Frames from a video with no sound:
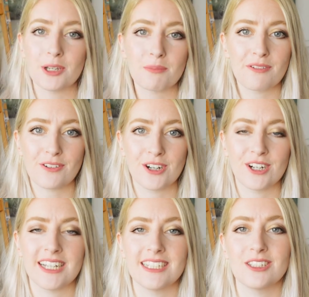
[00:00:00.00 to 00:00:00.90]
number
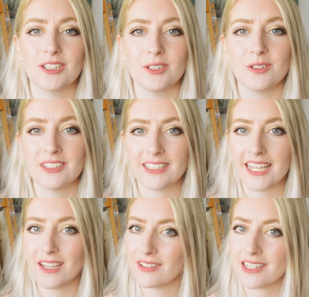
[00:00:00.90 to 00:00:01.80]
four is to
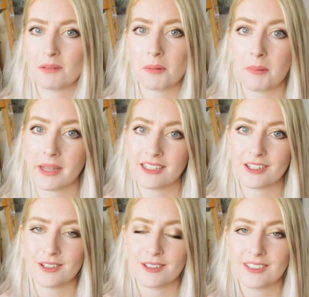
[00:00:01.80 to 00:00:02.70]
save little
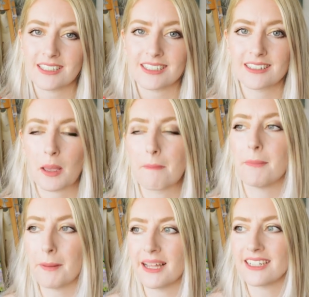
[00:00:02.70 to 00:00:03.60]
mementos,
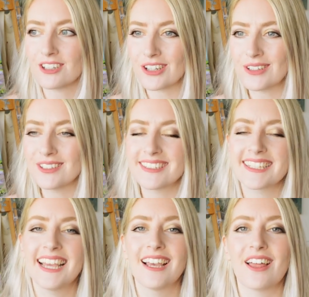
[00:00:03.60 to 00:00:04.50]
mementos
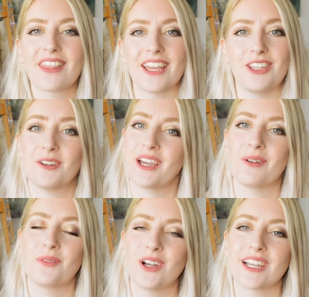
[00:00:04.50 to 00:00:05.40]
that you
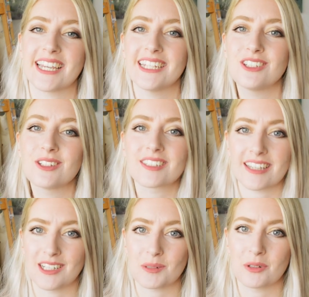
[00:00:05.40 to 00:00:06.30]
can work into your
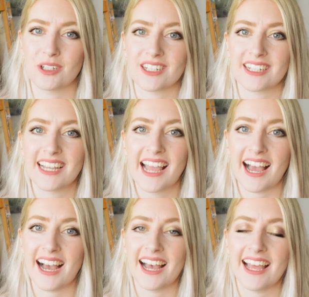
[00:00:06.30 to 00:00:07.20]
sketchbook
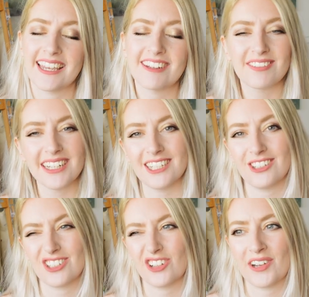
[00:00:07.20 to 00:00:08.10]
and it really
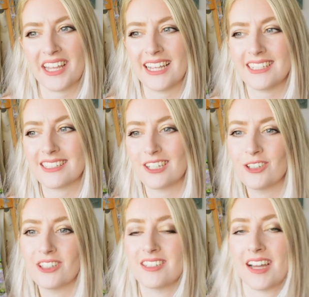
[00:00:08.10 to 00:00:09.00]
just creates
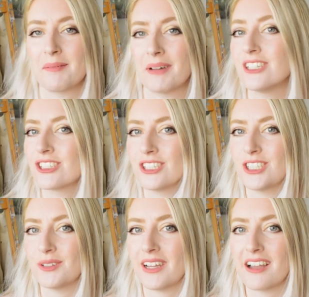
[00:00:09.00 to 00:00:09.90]
another dimension
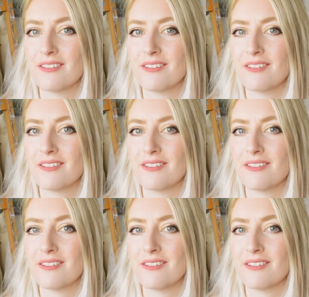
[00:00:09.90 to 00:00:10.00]
to it I